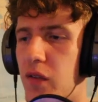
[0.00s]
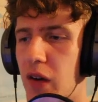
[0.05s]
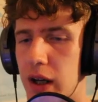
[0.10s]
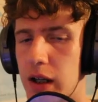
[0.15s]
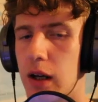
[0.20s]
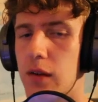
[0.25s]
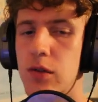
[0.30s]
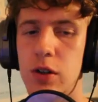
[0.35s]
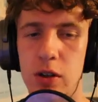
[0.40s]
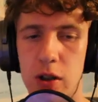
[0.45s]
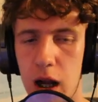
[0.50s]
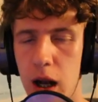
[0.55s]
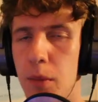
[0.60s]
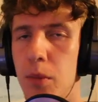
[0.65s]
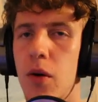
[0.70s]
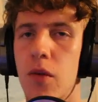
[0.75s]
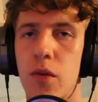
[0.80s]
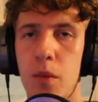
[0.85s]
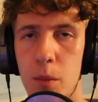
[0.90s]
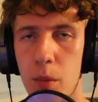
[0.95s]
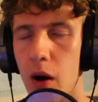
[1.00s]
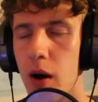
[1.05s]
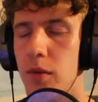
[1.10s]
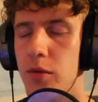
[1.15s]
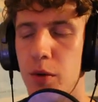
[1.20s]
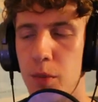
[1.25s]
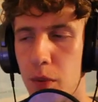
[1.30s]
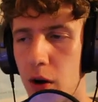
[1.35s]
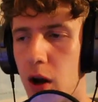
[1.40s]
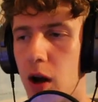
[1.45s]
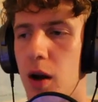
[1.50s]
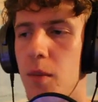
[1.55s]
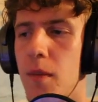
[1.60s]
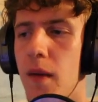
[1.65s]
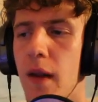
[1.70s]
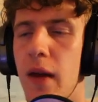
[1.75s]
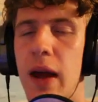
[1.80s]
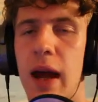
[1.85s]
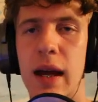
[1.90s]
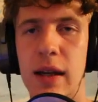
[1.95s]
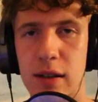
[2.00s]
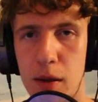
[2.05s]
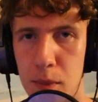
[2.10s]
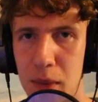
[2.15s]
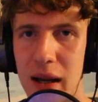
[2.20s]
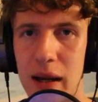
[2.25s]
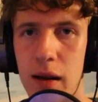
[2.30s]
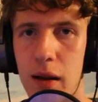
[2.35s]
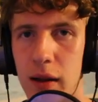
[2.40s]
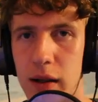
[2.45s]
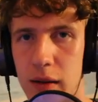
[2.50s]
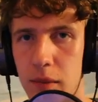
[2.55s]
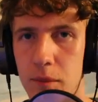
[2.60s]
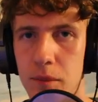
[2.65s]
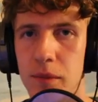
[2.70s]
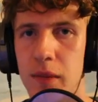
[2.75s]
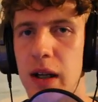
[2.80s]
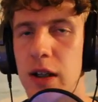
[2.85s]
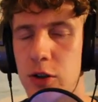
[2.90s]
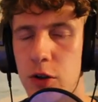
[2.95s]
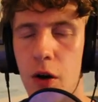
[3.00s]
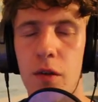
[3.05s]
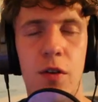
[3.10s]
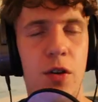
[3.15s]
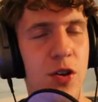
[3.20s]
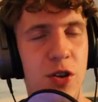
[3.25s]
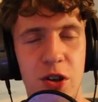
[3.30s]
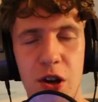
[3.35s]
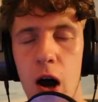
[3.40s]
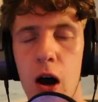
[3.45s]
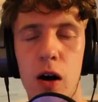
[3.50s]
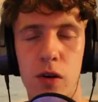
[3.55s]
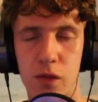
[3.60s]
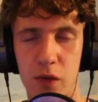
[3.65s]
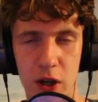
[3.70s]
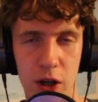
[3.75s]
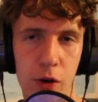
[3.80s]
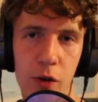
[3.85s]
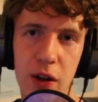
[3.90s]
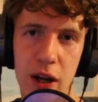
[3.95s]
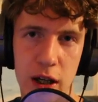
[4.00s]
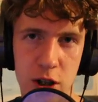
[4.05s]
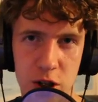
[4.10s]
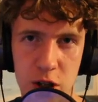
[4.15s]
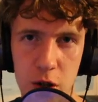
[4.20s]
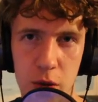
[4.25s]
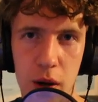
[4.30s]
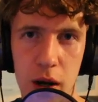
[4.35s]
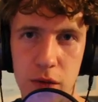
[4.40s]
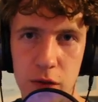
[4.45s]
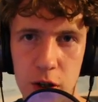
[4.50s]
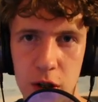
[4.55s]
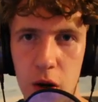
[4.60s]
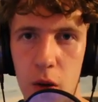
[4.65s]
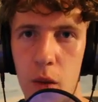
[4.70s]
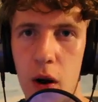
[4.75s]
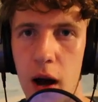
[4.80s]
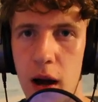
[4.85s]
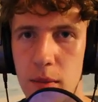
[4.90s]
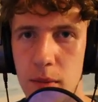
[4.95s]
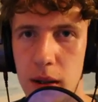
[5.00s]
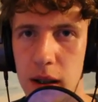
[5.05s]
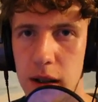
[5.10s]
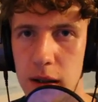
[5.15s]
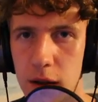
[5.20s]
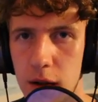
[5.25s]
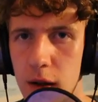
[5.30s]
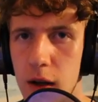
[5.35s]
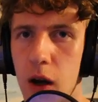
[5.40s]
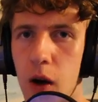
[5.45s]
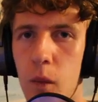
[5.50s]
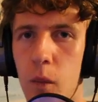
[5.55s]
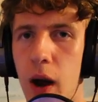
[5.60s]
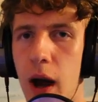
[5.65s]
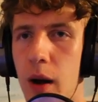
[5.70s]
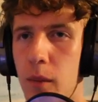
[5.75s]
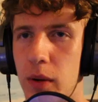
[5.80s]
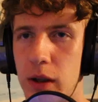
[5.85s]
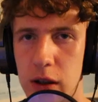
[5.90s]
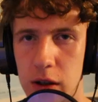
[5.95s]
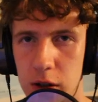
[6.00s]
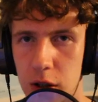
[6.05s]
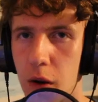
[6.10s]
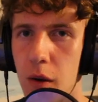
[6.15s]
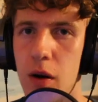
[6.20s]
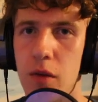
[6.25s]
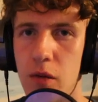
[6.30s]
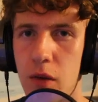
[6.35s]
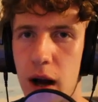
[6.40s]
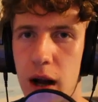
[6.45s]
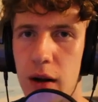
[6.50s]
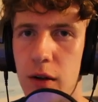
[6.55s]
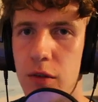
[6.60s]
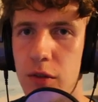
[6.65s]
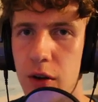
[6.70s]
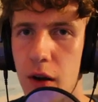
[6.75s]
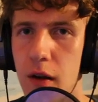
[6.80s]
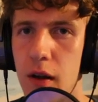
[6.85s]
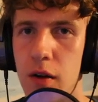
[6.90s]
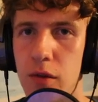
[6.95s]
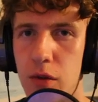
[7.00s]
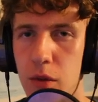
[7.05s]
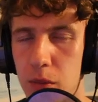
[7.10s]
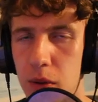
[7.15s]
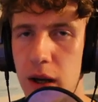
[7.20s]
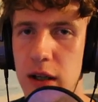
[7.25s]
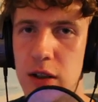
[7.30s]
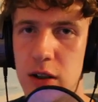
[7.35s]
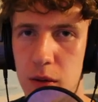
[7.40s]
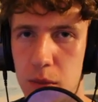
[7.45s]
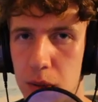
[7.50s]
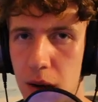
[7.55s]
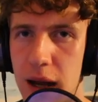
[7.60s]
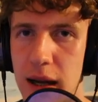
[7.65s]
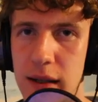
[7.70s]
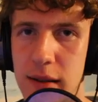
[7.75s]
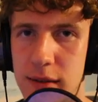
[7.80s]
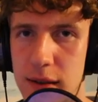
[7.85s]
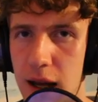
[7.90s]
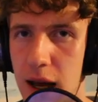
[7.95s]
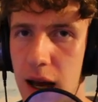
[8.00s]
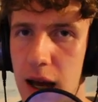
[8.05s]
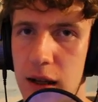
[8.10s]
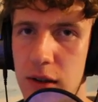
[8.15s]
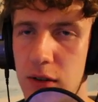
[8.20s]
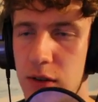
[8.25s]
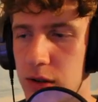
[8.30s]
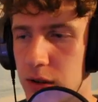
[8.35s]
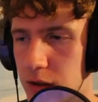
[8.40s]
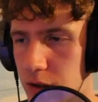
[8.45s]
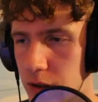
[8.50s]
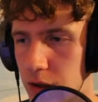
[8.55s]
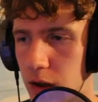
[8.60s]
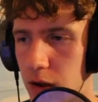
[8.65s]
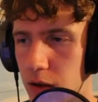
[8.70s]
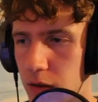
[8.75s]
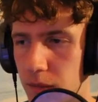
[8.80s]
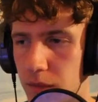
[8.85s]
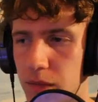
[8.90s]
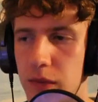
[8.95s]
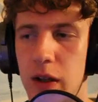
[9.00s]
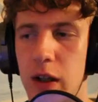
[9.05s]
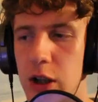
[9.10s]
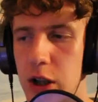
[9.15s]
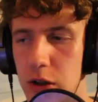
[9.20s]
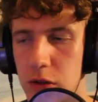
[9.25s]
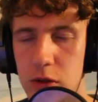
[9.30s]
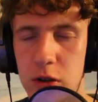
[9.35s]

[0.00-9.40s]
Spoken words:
you have to teleport from biome to biome, it's a bit like, it's got the Starfield issue, if you know what I mean, where when you're going around from place to place and, you know, you